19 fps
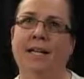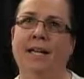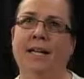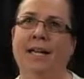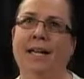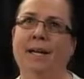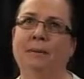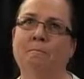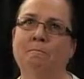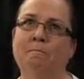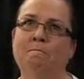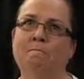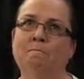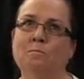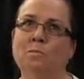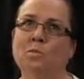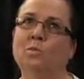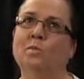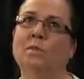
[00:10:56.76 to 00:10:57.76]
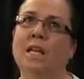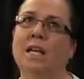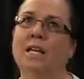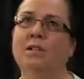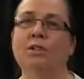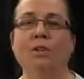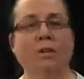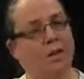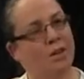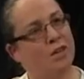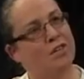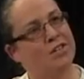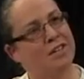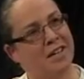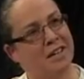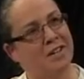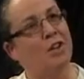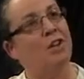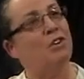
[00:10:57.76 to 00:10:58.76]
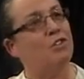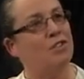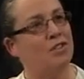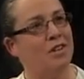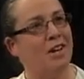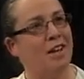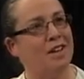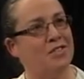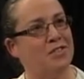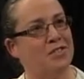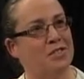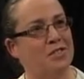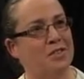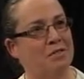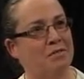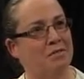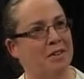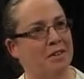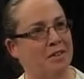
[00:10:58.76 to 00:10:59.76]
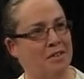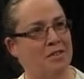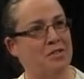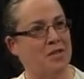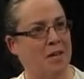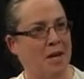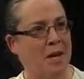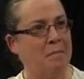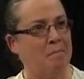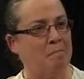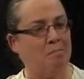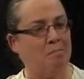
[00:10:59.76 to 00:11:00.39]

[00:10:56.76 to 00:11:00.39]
Can I say no 2 days are the same?